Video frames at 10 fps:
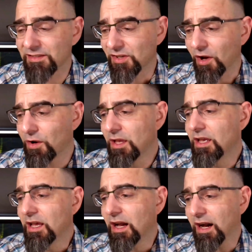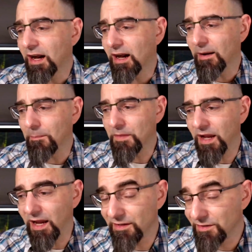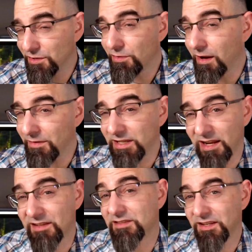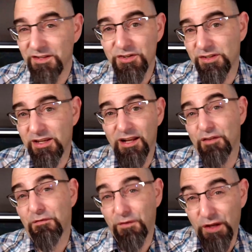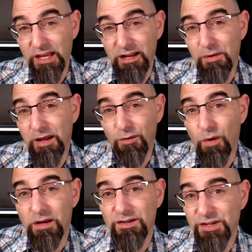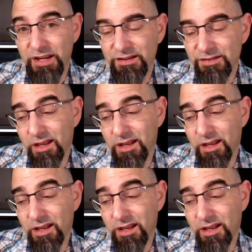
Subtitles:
So I do have a tendency to just kind of forget about a water change.